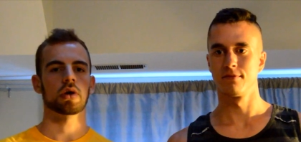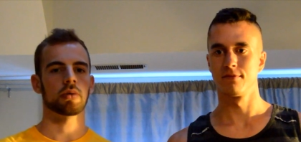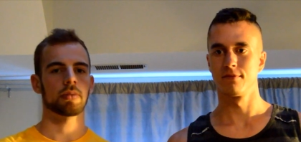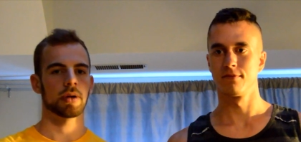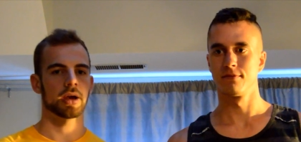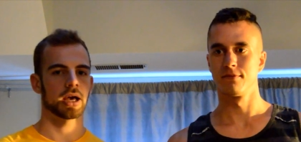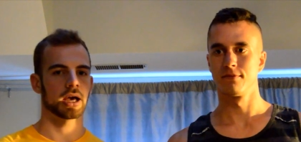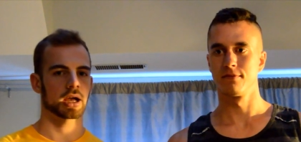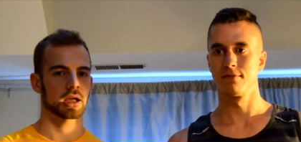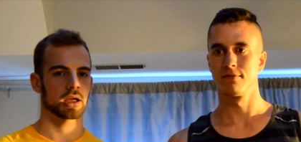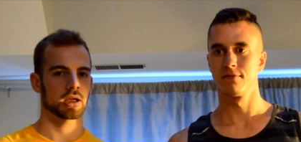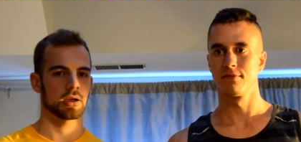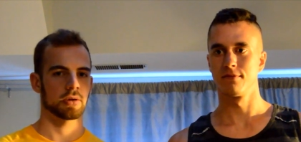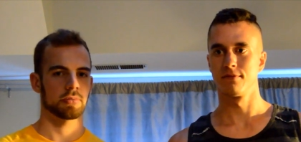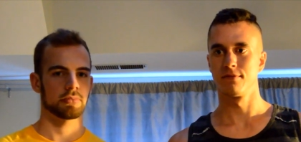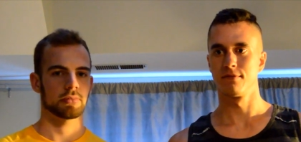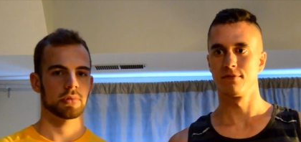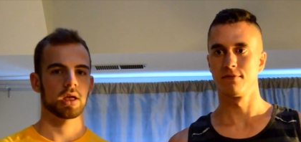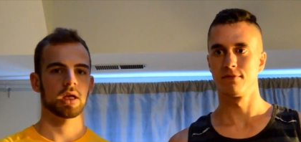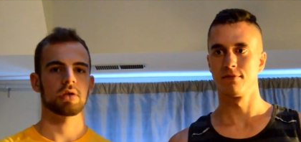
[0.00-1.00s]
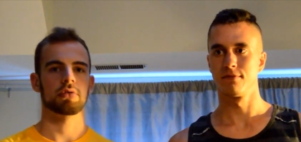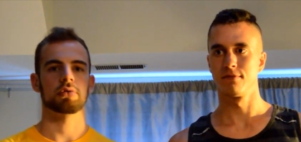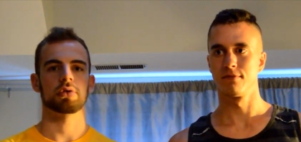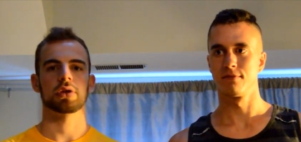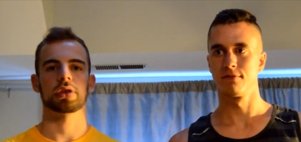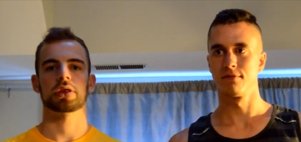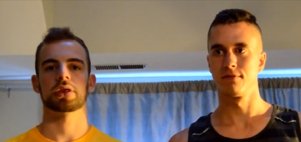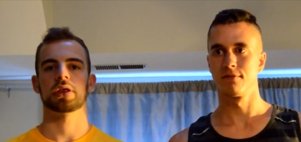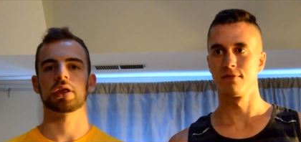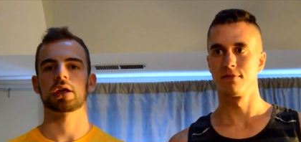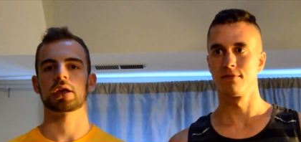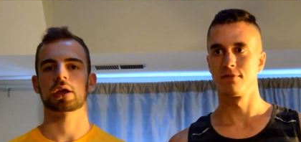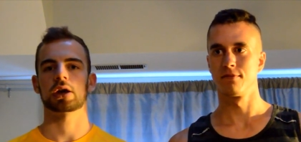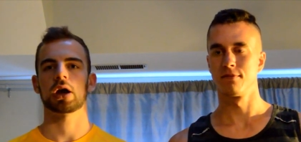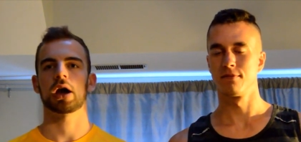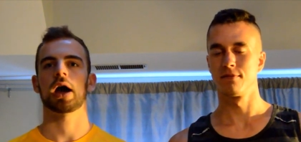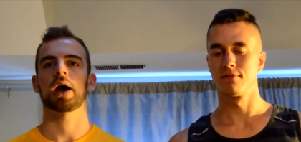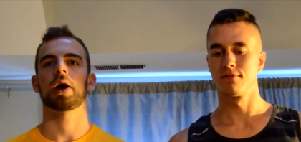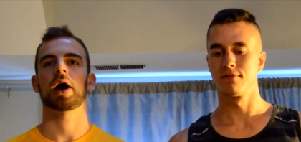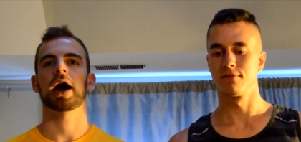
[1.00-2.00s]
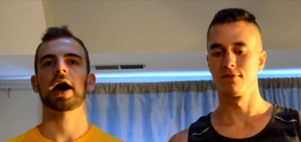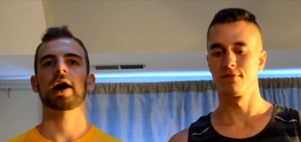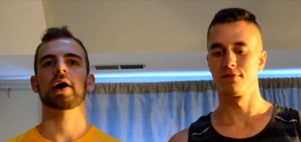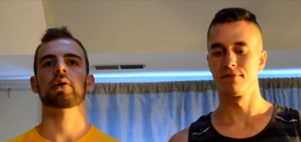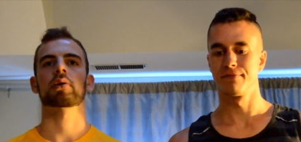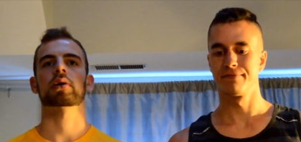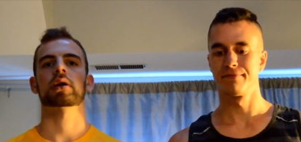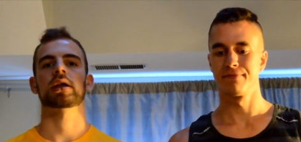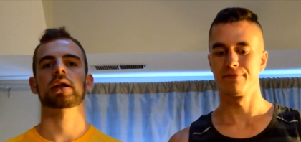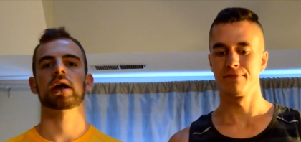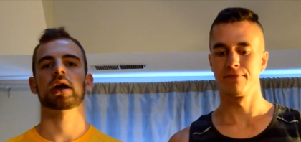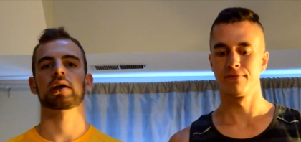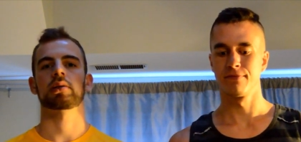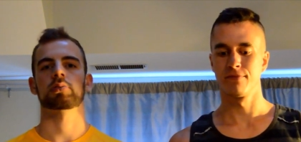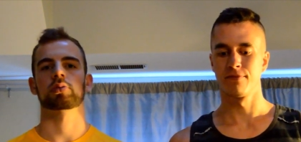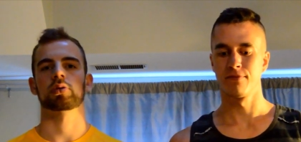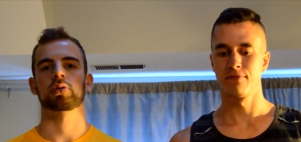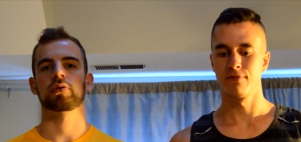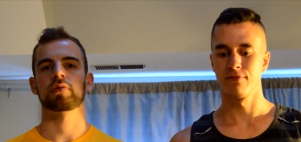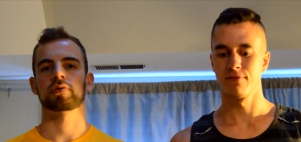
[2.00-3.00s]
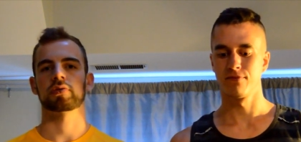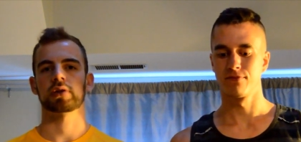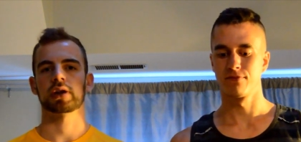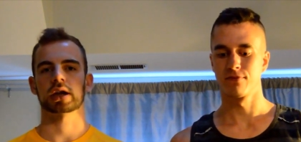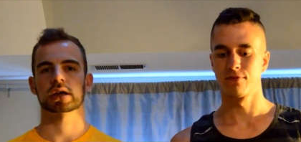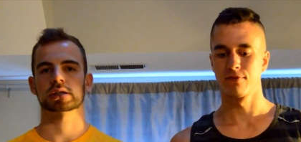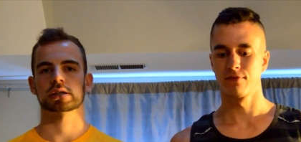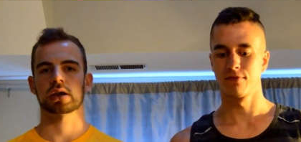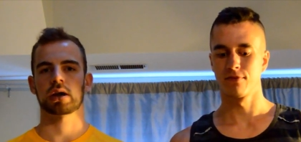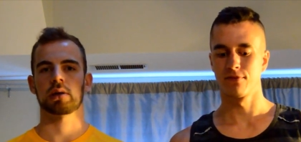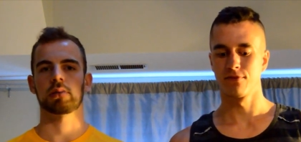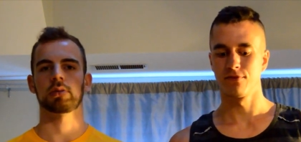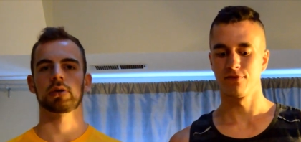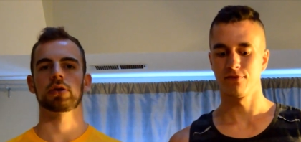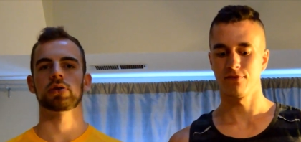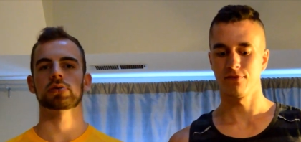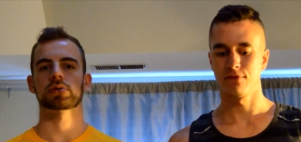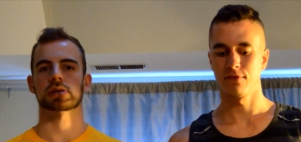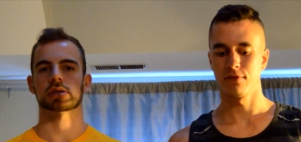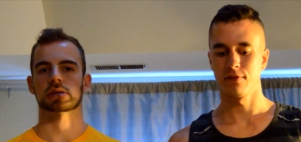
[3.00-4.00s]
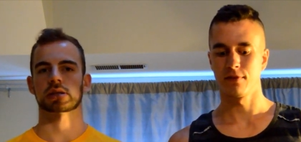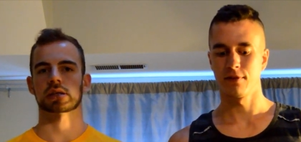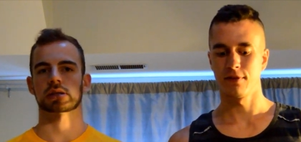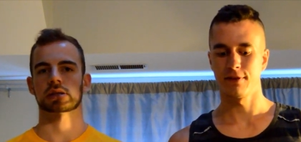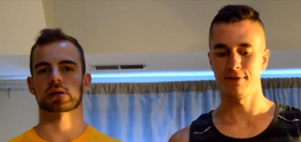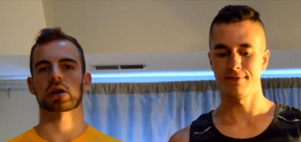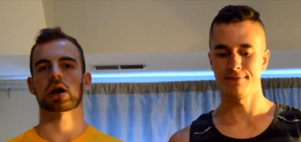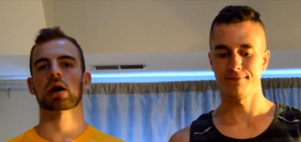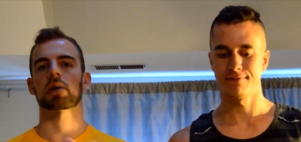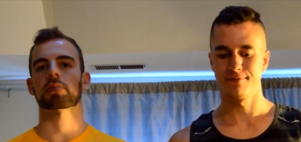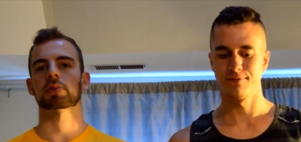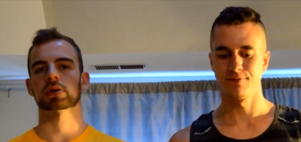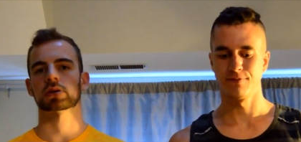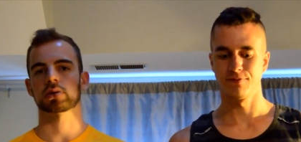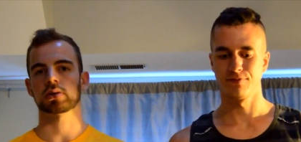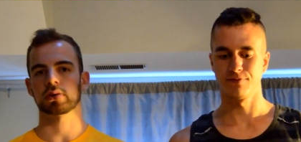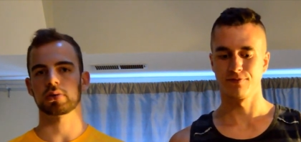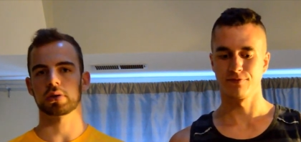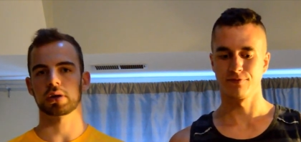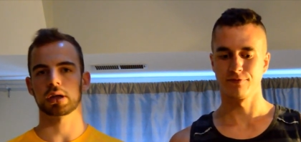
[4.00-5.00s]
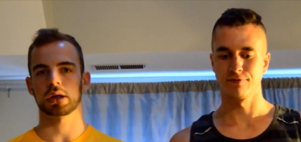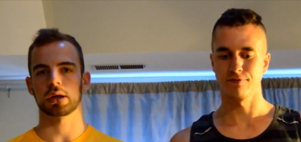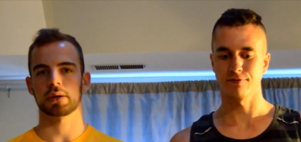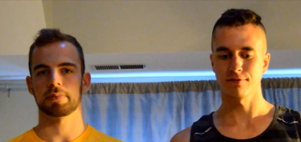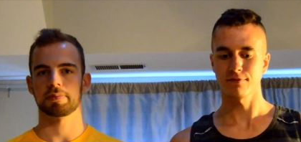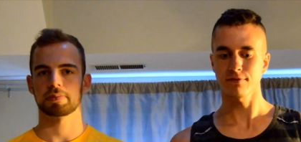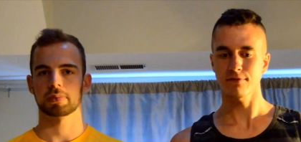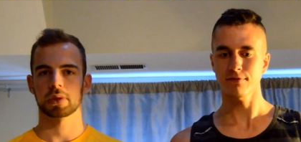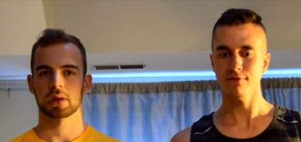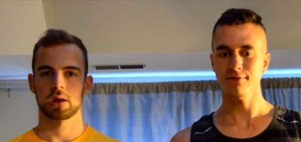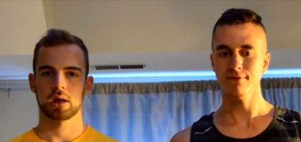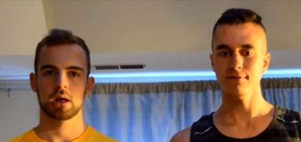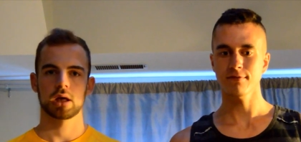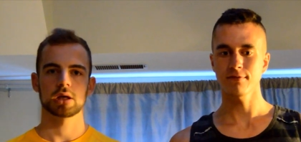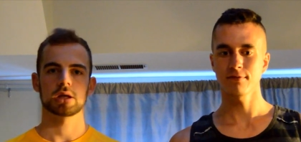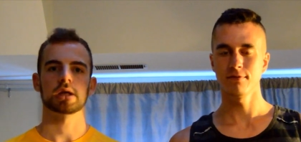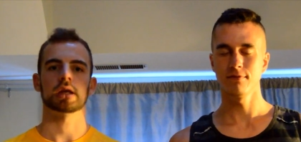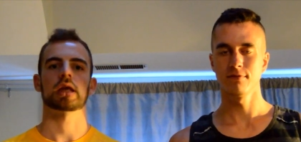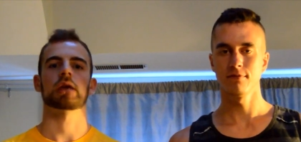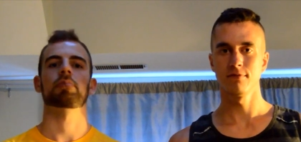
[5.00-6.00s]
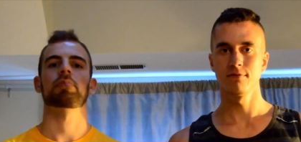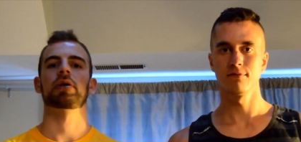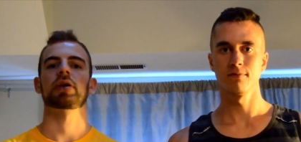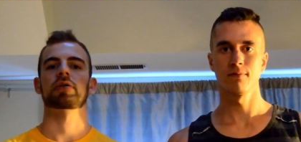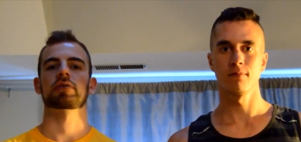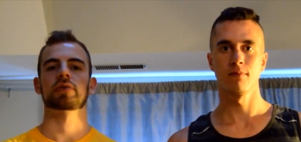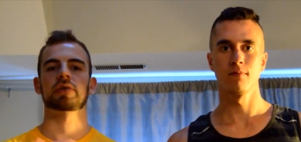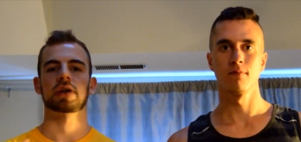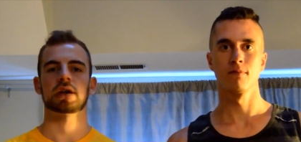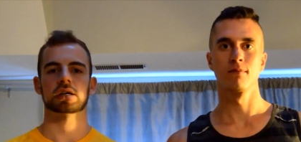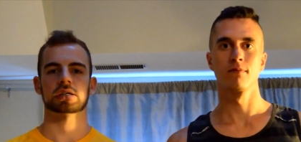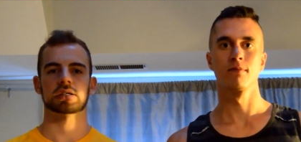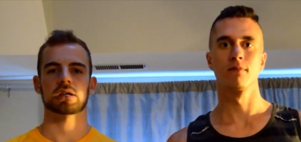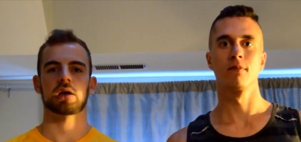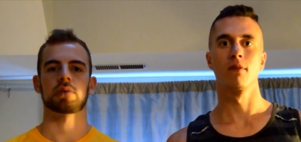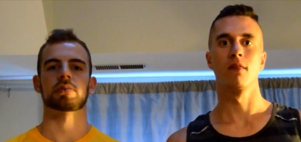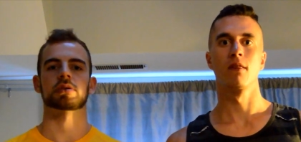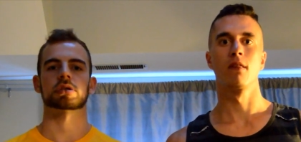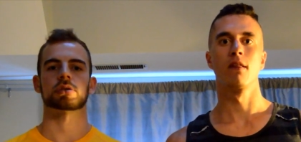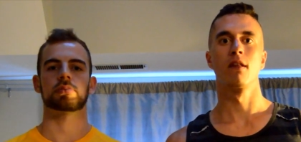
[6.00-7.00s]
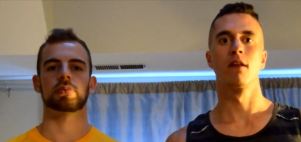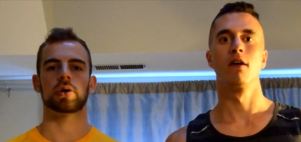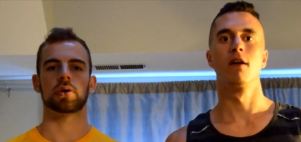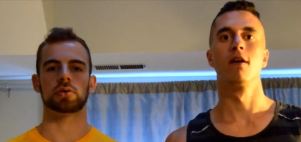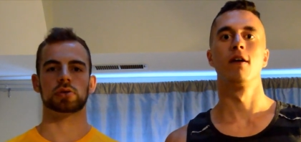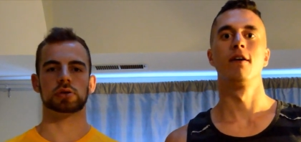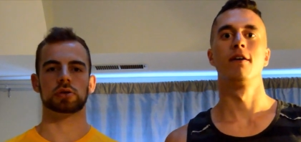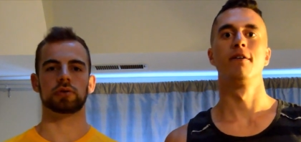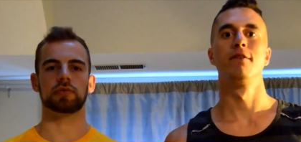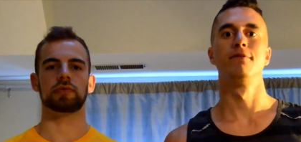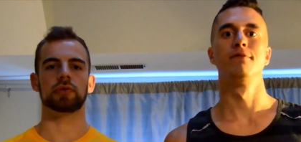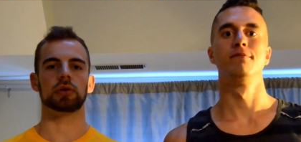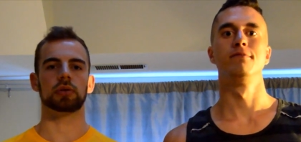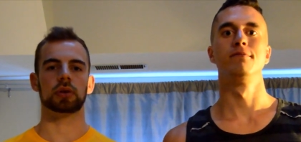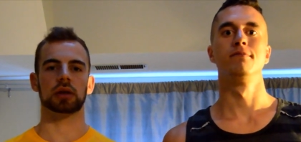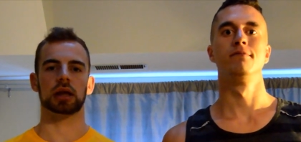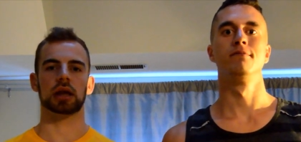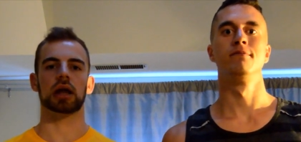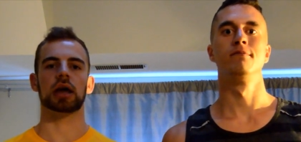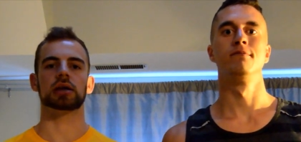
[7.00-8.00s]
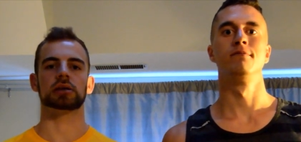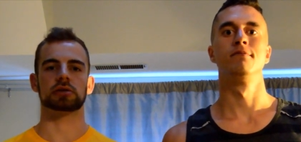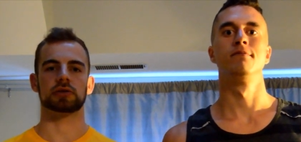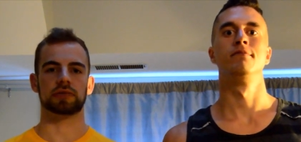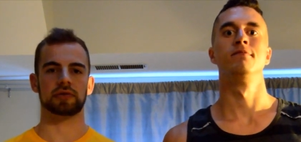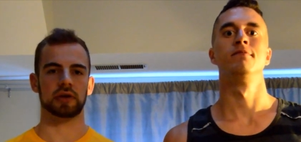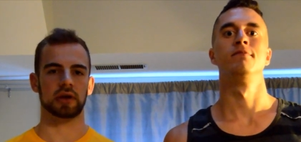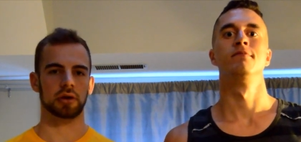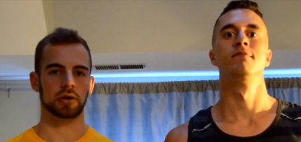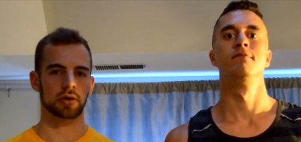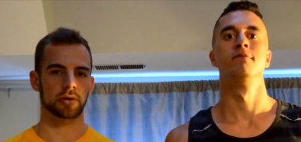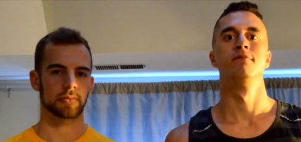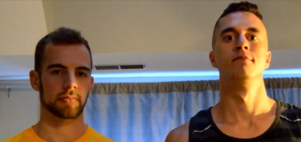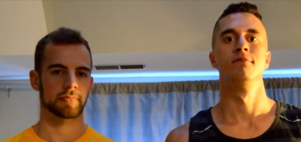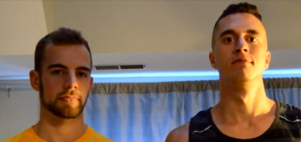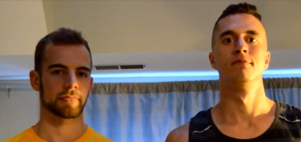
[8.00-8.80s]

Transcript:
Speaker 1: back and really think how can I improve for next time and use this as an opportunity to get better for next time as opposed to viewing it as a failure.